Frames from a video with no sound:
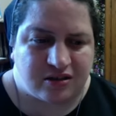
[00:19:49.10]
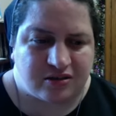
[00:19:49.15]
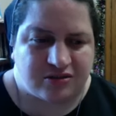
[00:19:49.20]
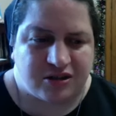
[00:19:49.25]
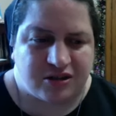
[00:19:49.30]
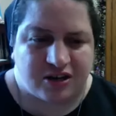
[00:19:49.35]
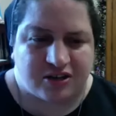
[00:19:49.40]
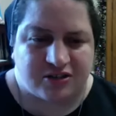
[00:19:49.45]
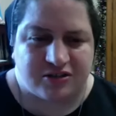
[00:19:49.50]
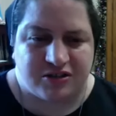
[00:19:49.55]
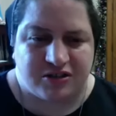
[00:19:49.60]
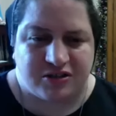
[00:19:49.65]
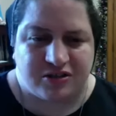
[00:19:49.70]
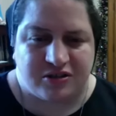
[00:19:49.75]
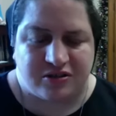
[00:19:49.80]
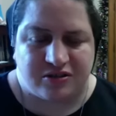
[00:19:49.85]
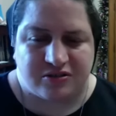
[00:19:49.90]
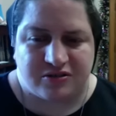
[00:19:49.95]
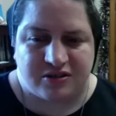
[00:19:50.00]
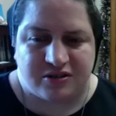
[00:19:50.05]
talk to
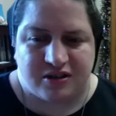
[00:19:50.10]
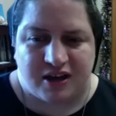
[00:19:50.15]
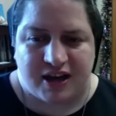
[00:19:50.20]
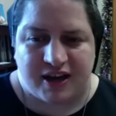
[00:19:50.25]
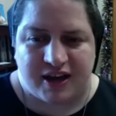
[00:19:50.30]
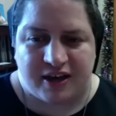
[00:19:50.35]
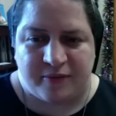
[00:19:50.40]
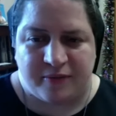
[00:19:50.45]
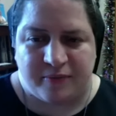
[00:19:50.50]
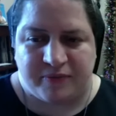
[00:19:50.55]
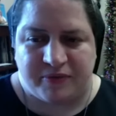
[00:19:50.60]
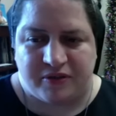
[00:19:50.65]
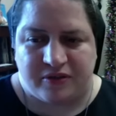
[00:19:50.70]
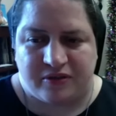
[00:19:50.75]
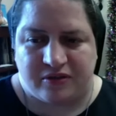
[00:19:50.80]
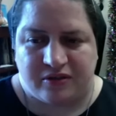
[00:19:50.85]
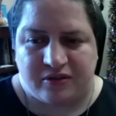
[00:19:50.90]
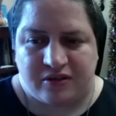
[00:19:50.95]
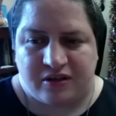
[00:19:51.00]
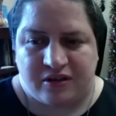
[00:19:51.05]
you to help,
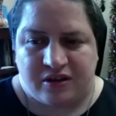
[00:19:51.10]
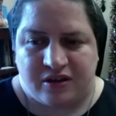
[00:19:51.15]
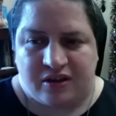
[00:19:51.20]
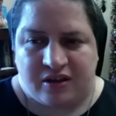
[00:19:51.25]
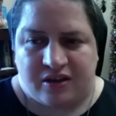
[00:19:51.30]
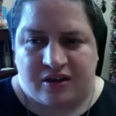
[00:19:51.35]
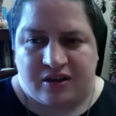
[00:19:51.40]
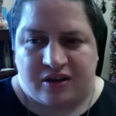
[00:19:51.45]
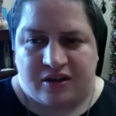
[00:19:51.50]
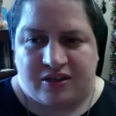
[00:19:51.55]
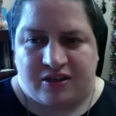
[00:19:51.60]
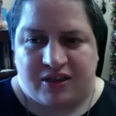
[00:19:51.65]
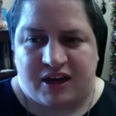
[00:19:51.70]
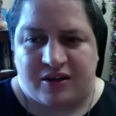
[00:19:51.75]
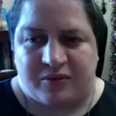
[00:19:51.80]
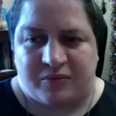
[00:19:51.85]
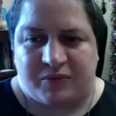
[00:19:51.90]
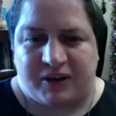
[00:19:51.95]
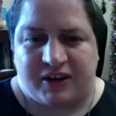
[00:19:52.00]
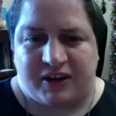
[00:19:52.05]

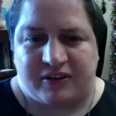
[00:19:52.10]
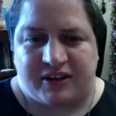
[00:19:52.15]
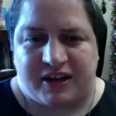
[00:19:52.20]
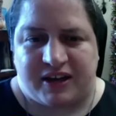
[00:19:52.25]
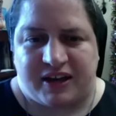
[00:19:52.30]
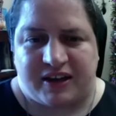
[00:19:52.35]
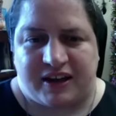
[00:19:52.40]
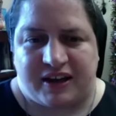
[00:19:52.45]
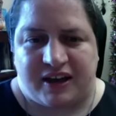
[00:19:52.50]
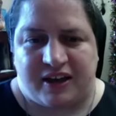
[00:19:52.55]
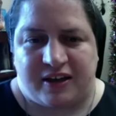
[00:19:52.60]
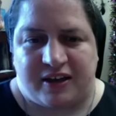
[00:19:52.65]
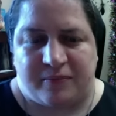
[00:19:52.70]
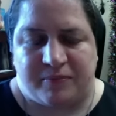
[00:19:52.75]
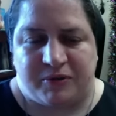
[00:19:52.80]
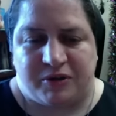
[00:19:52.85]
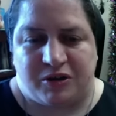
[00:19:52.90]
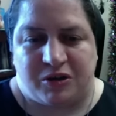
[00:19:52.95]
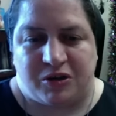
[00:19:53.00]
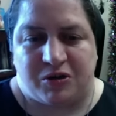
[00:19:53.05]
that way you kind of help
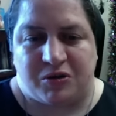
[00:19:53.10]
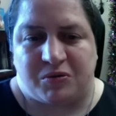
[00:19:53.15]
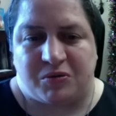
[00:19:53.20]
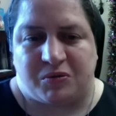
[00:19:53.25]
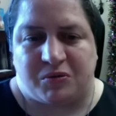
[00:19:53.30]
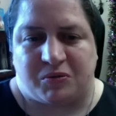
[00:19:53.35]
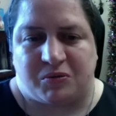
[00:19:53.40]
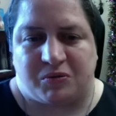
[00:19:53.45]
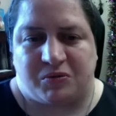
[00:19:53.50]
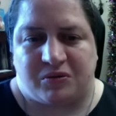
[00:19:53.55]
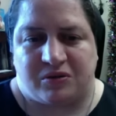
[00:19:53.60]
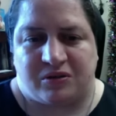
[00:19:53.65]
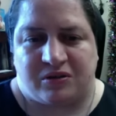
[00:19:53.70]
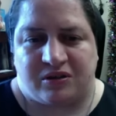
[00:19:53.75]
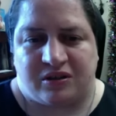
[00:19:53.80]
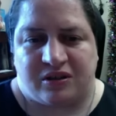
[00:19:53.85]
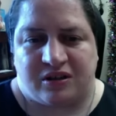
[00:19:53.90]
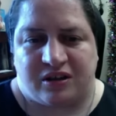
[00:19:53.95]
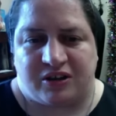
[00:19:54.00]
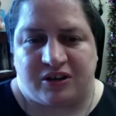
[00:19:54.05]
you
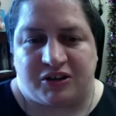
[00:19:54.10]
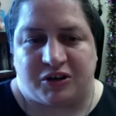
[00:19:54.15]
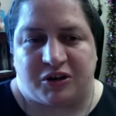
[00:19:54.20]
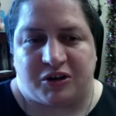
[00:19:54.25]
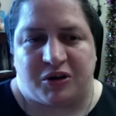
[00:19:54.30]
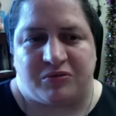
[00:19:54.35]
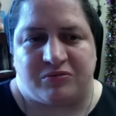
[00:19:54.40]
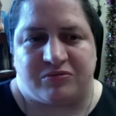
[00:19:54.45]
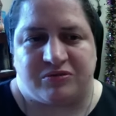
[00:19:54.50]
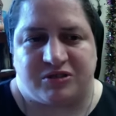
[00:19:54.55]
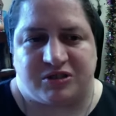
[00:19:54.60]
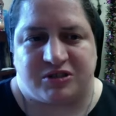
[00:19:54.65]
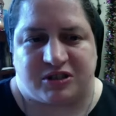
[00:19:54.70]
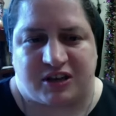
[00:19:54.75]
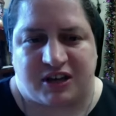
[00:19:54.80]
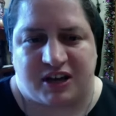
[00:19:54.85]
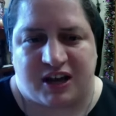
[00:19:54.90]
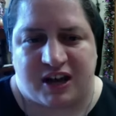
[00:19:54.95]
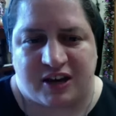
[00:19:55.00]
in your own journey.